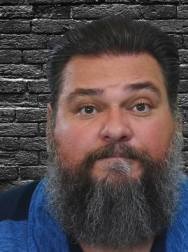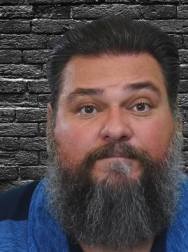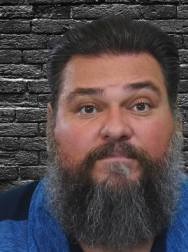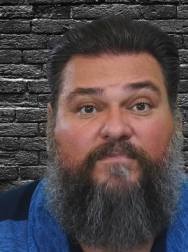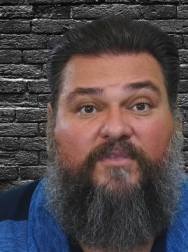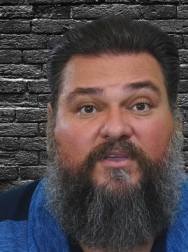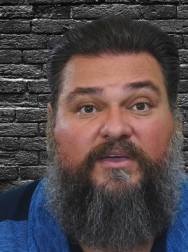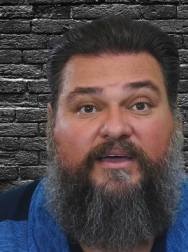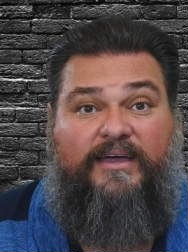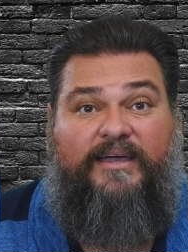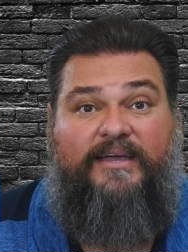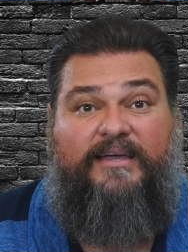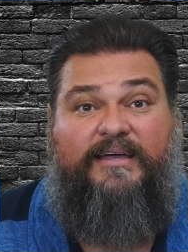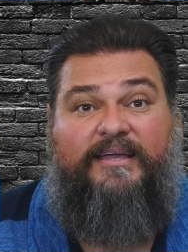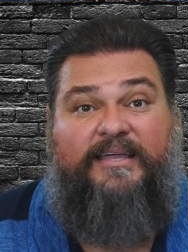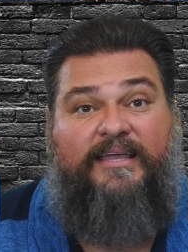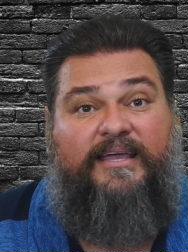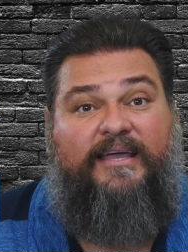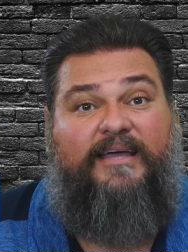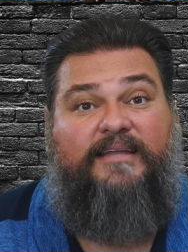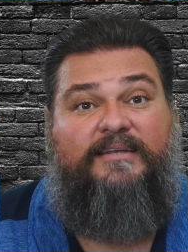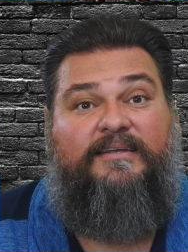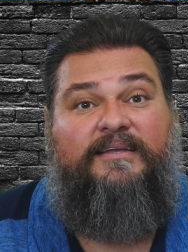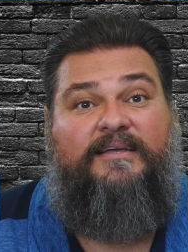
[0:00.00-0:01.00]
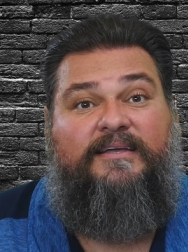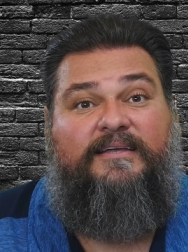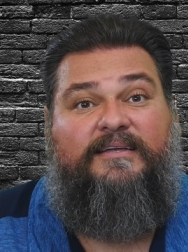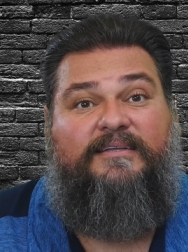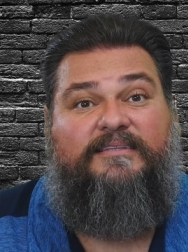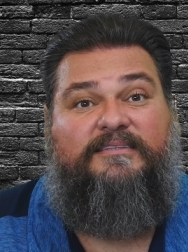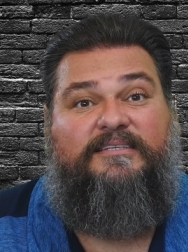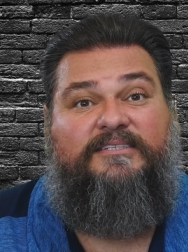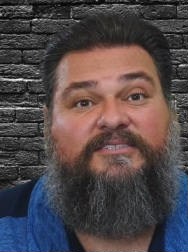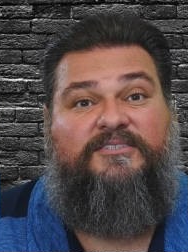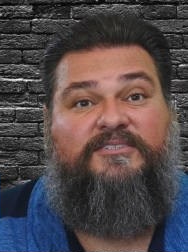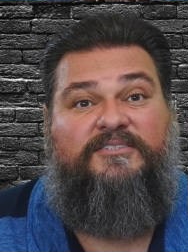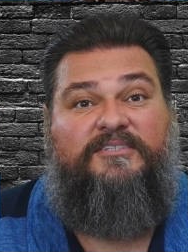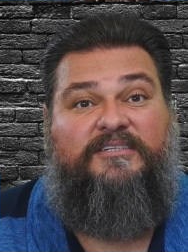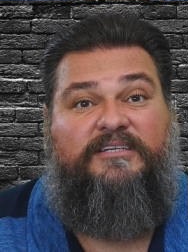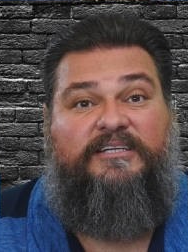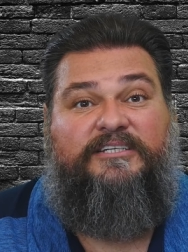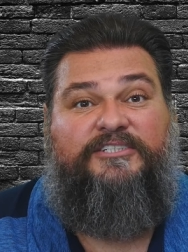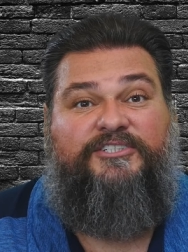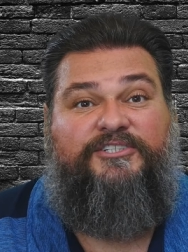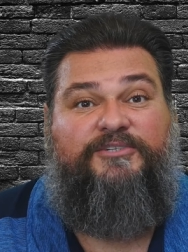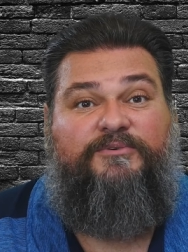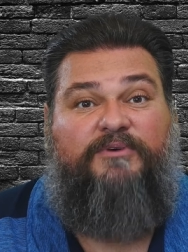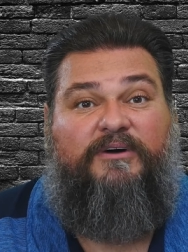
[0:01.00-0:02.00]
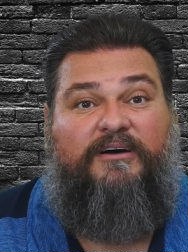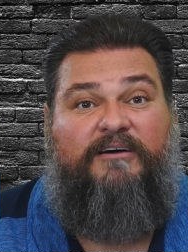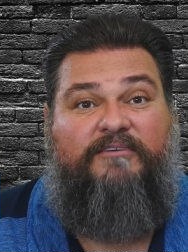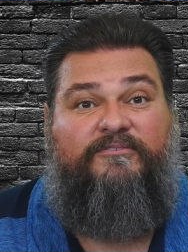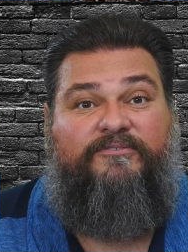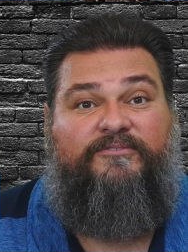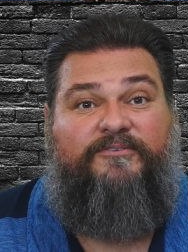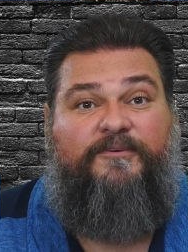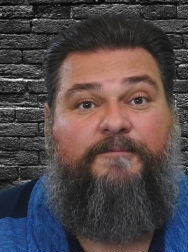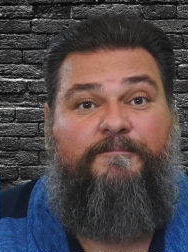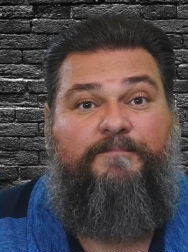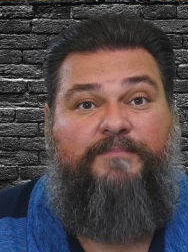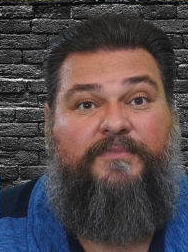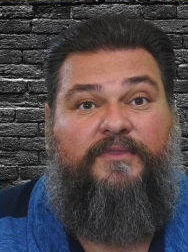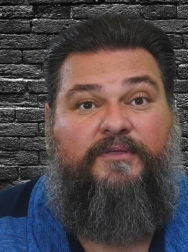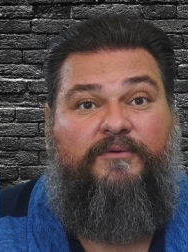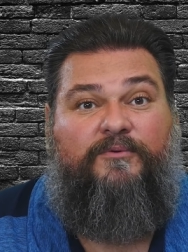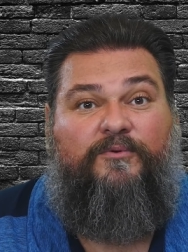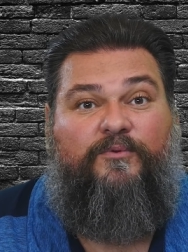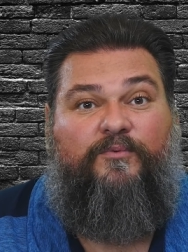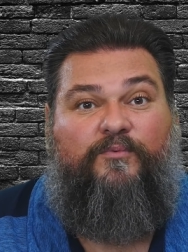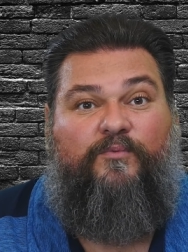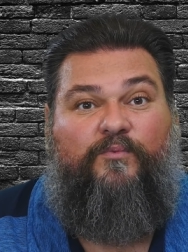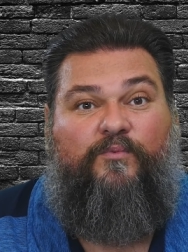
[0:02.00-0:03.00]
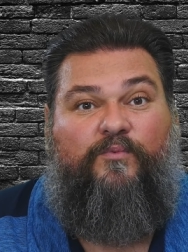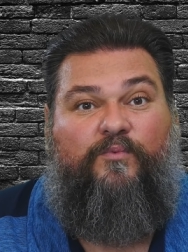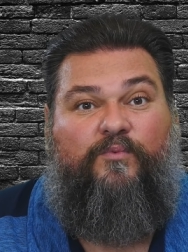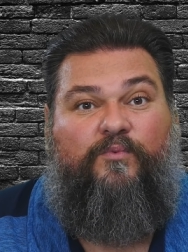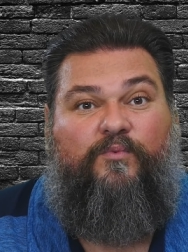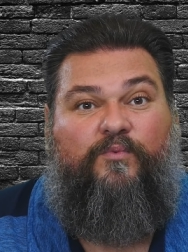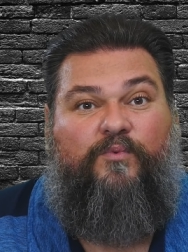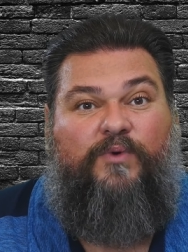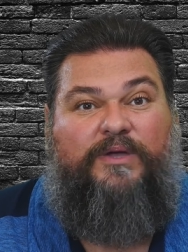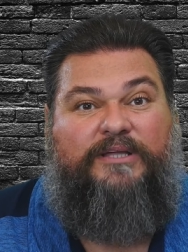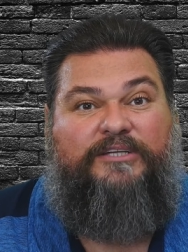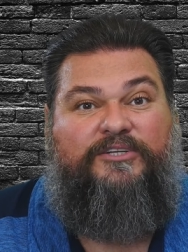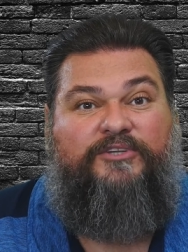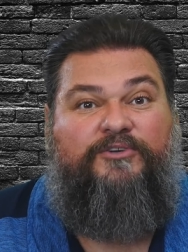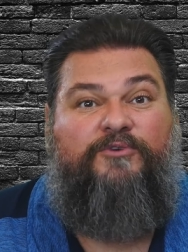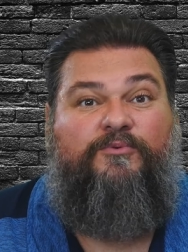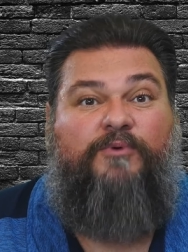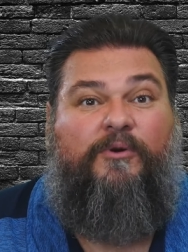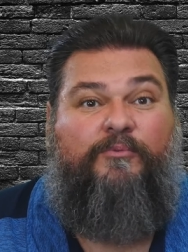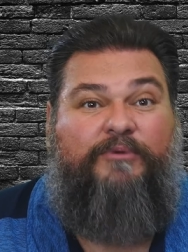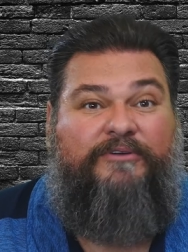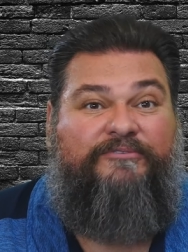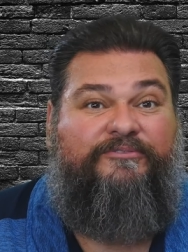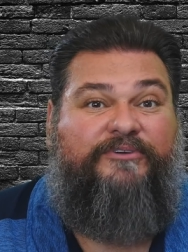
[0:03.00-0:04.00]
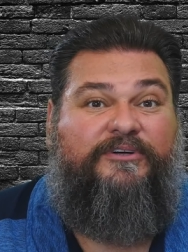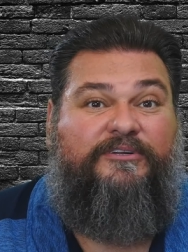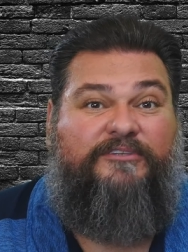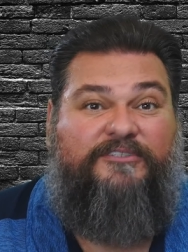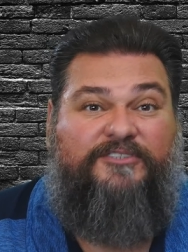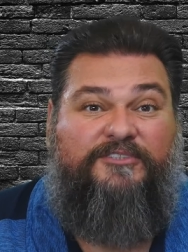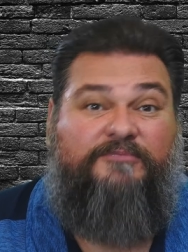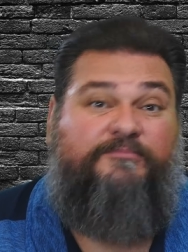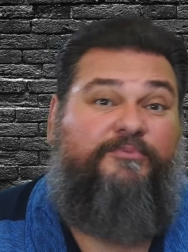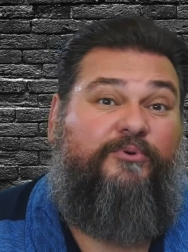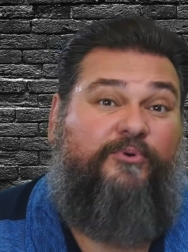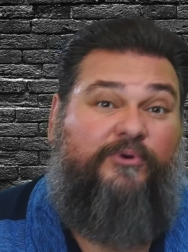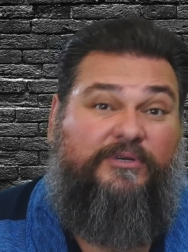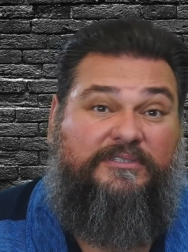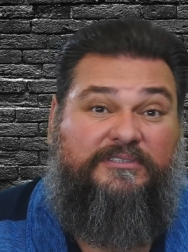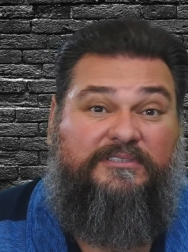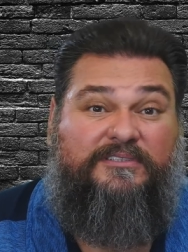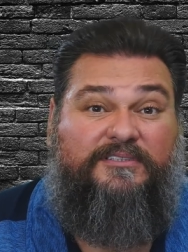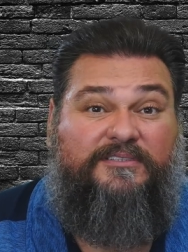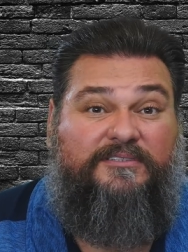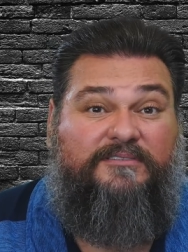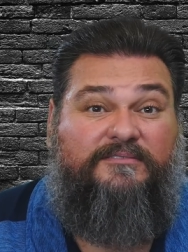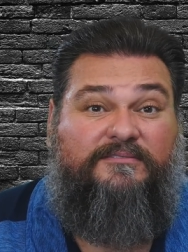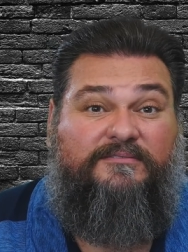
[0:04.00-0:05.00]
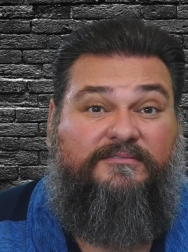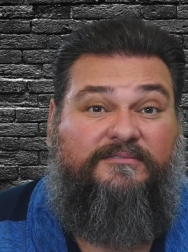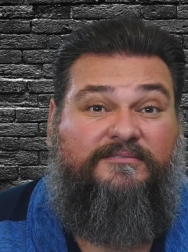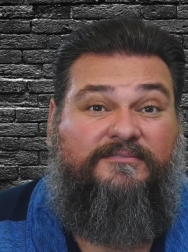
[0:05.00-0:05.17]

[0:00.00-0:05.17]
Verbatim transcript: Okay, again, this is an issue of we do what we feel is important.